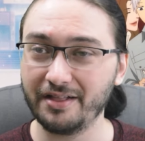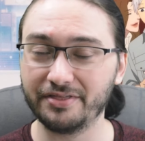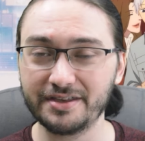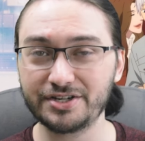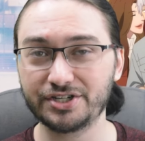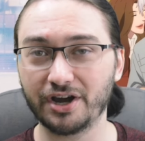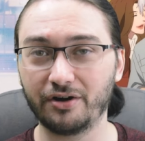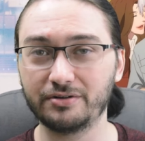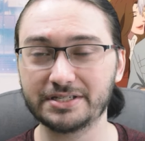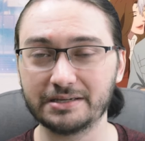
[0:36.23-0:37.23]
This
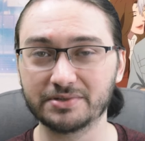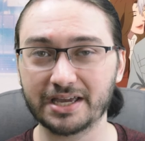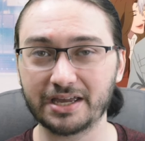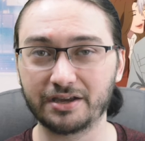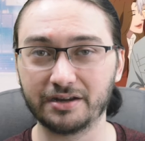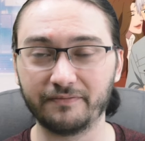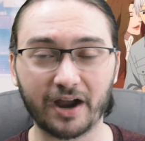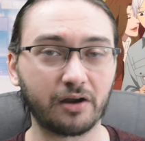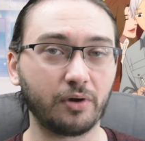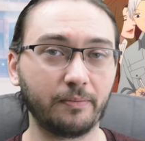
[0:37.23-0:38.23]
show seems like it could
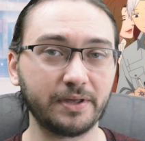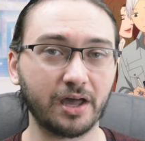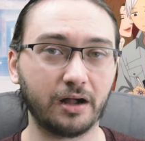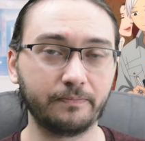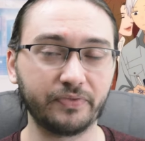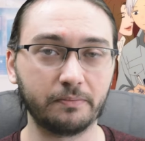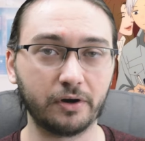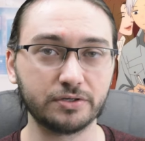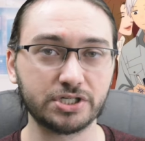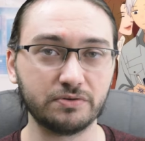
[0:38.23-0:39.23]
very well become the
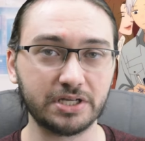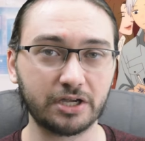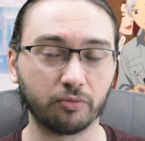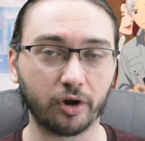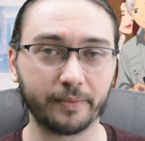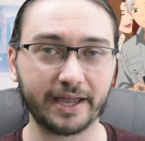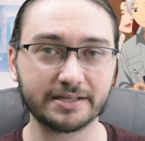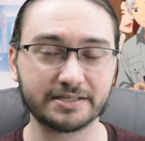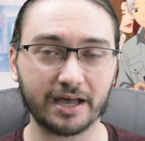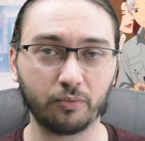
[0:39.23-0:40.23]
most unique
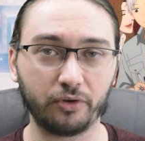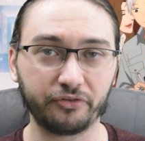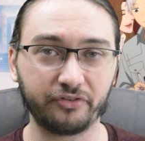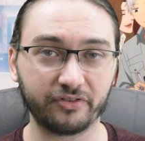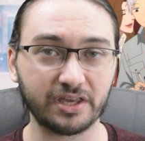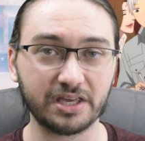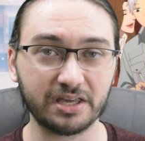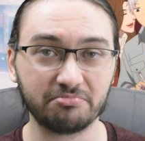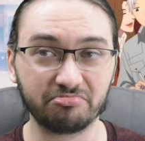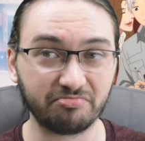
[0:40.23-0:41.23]
romance that we'll see